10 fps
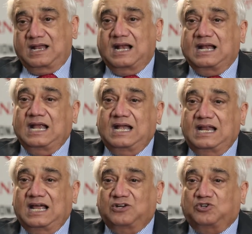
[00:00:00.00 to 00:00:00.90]
That
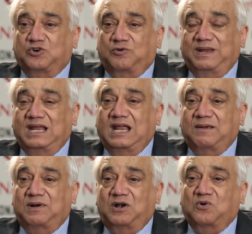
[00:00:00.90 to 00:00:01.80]
India should be
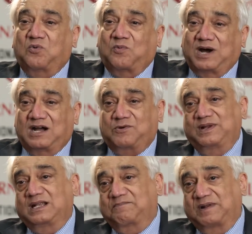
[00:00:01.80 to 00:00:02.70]
able to work
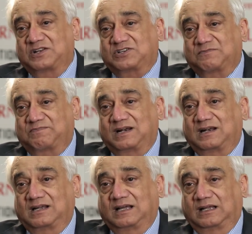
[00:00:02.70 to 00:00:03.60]
with the principal
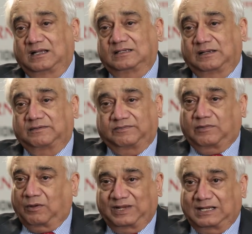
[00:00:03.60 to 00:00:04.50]

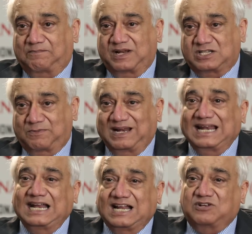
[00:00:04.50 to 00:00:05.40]

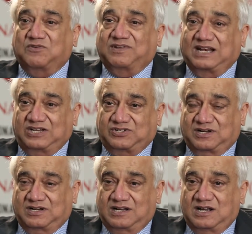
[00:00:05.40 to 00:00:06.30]
leaders of the
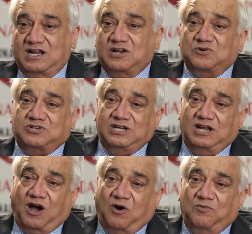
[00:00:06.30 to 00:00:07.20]
region to see
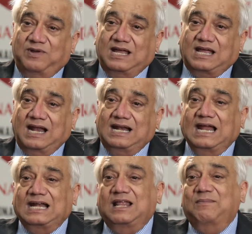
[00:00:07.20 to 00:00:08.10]
how we can
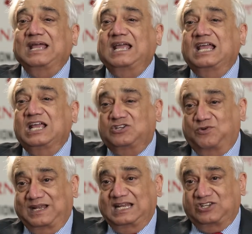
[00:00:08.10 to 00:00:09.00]
get them engaged
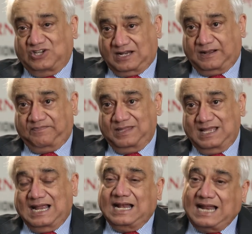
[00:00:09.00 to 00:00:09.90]
with each other.
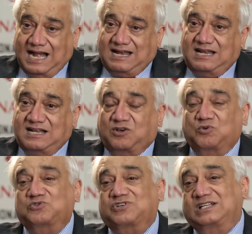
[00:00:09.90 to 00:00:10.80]
That is the
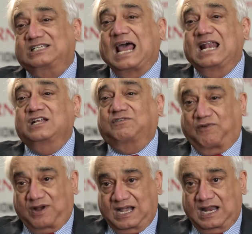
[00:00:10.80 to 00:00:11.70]
crucial challenge
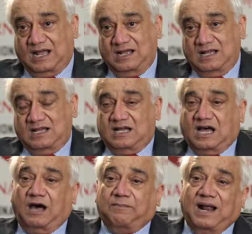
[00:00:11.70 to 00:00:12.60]
for India.
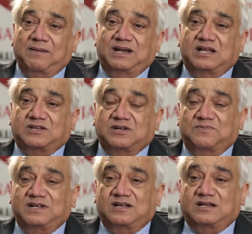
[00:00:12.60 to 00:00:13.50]
Our Prime Minister
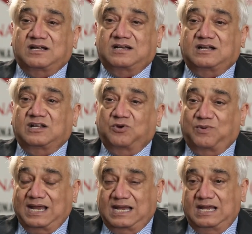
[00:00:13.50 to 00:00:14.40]
visited the
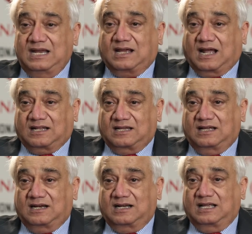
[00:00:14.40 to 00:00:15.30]
UAE,
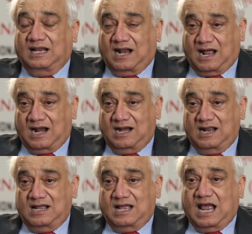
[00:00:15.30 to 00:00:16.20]
Qatar, Iran,
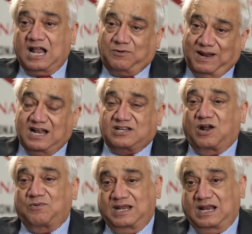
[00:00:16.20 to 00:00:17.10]
as well as
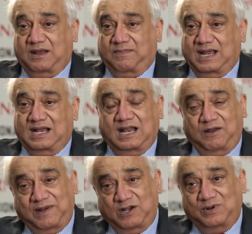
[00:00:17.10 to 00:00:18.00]
Saudi Arabia, and
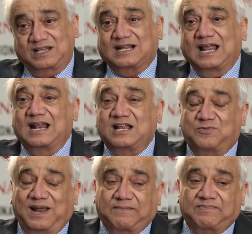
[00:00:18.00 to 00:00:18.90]
he went to Israel as
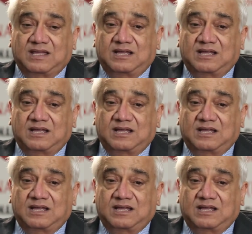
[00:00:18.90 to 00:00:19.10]
well.